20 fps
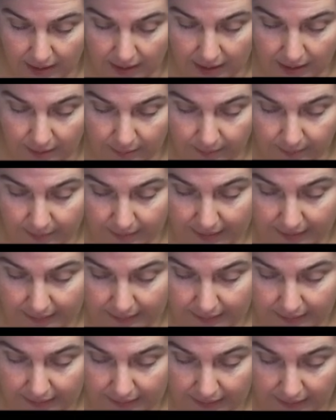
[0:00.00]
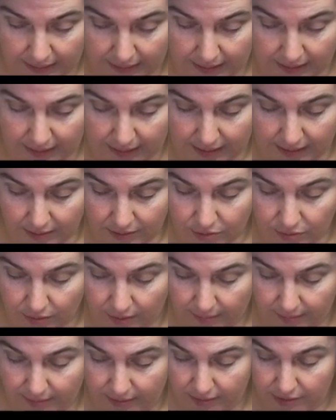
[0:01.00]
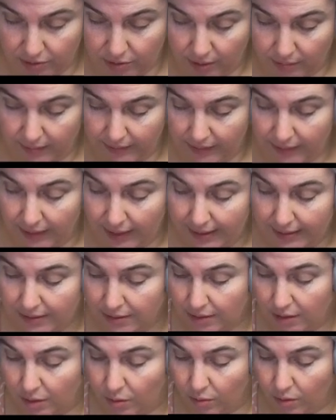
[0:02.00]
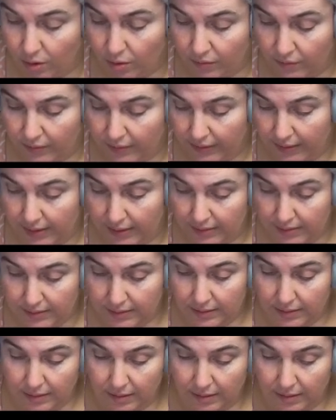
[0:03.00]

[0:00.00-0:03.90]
a bit interrupted. So I would like to go over this